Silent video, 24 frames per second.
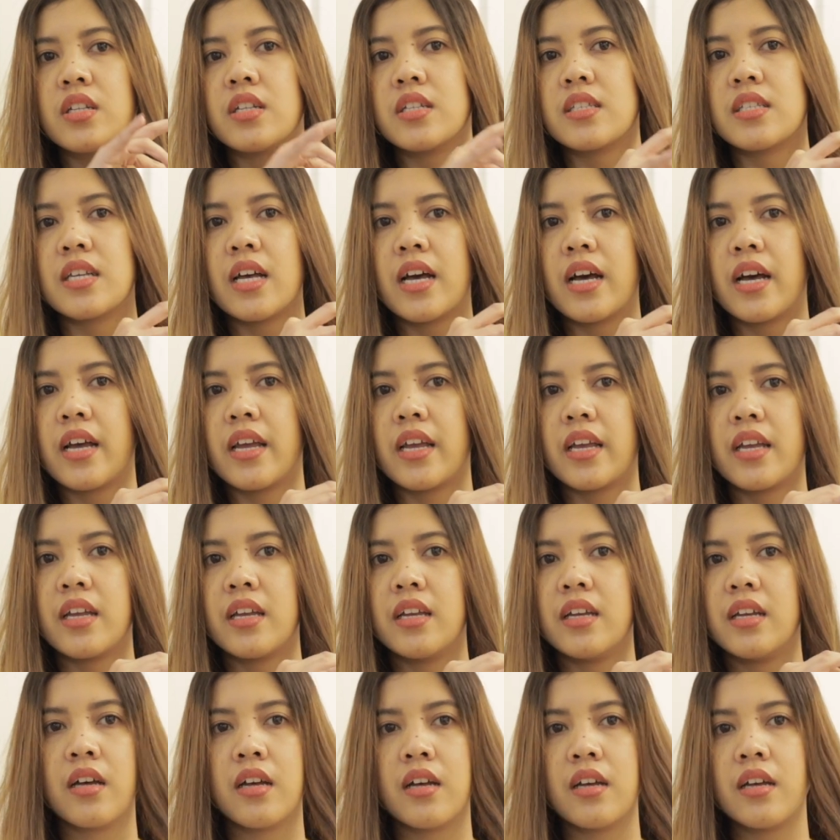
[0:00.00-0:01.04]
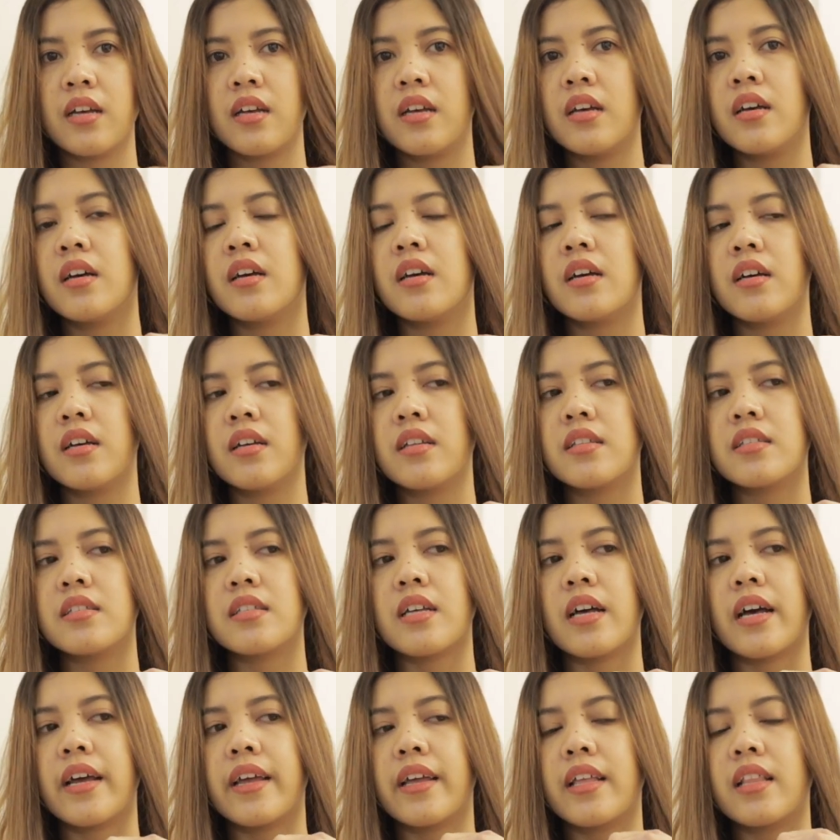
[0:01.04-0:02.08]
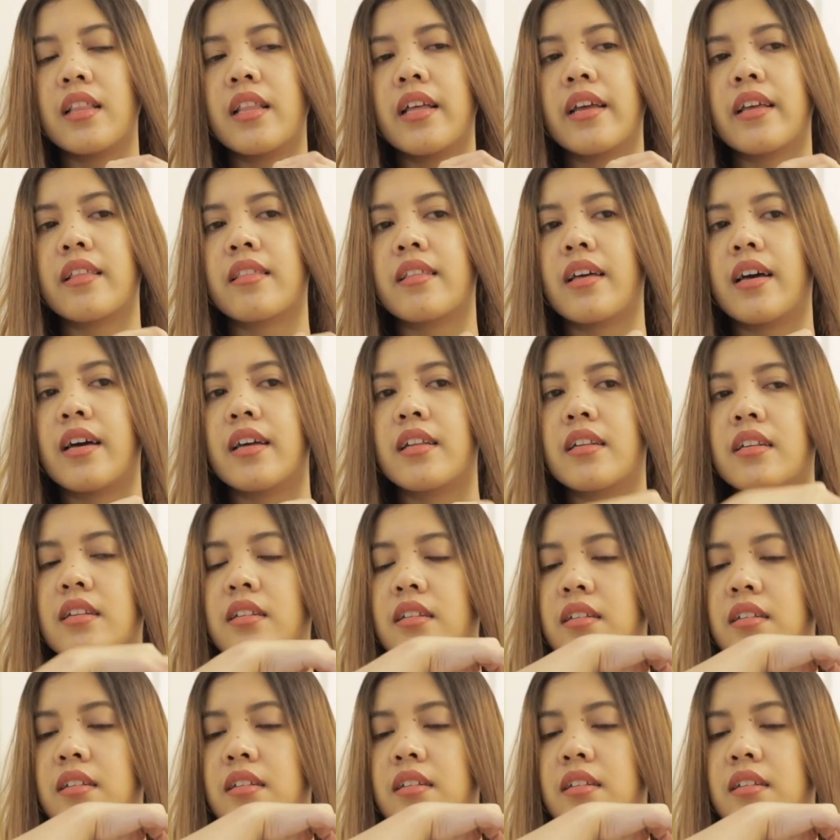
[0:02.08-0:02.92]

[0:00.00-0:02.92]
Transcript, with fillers: gonna tie, tie it like that.